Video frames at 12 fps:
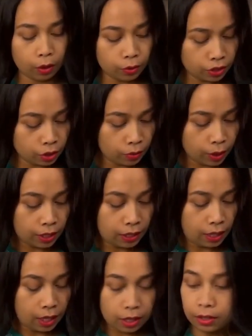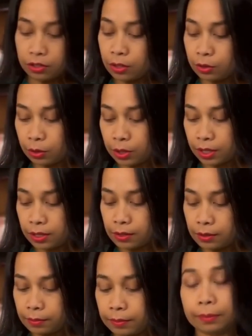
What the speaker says: I was already telling, so you can